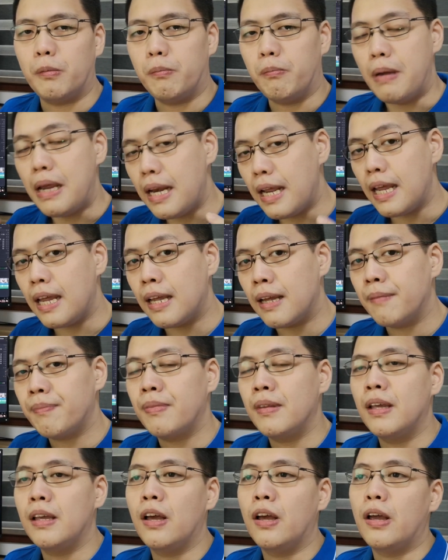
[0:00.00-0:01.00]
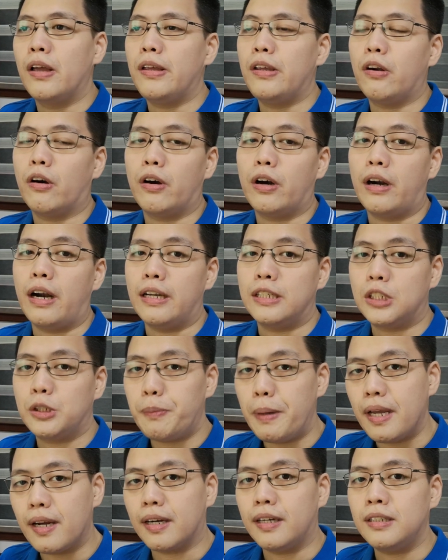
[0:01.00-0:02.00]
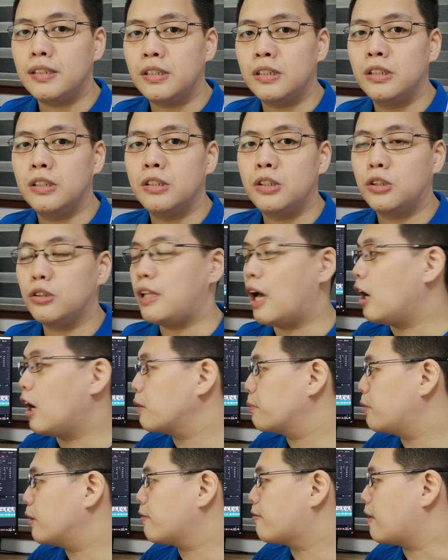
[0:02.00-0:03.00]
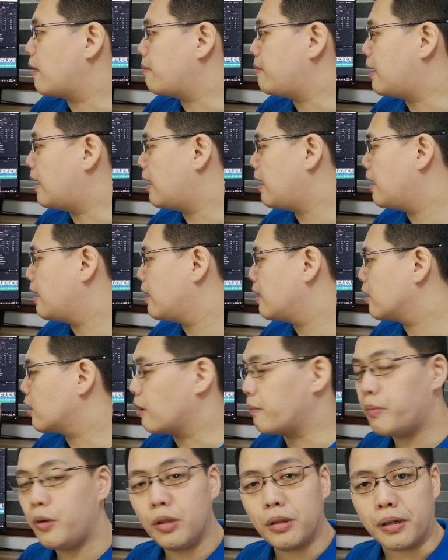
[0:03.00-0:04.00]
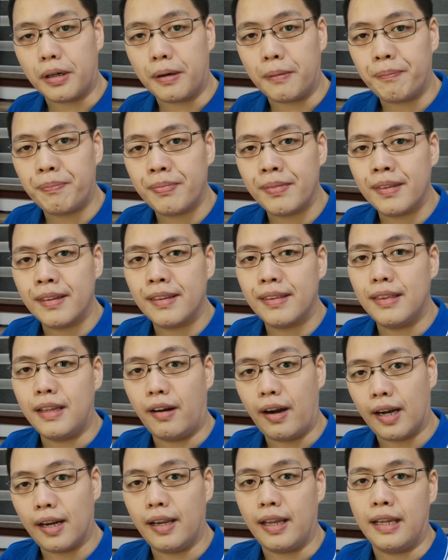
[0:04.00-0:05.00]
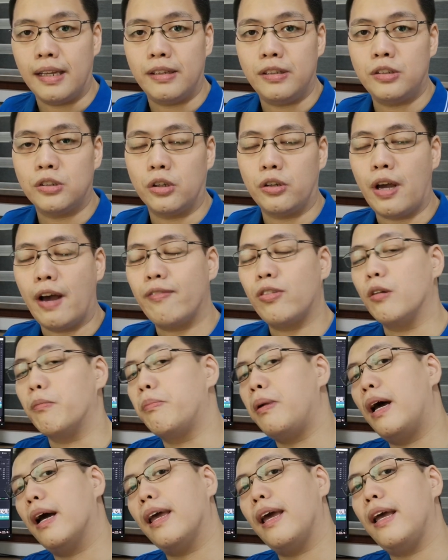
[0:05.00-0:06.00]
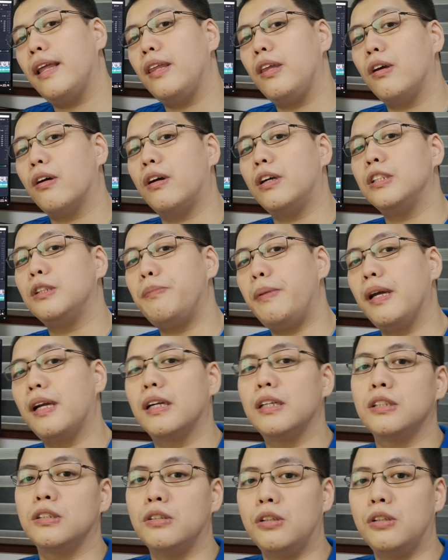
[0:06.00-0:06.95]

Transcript: meaning your speakers should output from the computer directly. So you have to plug in your speakers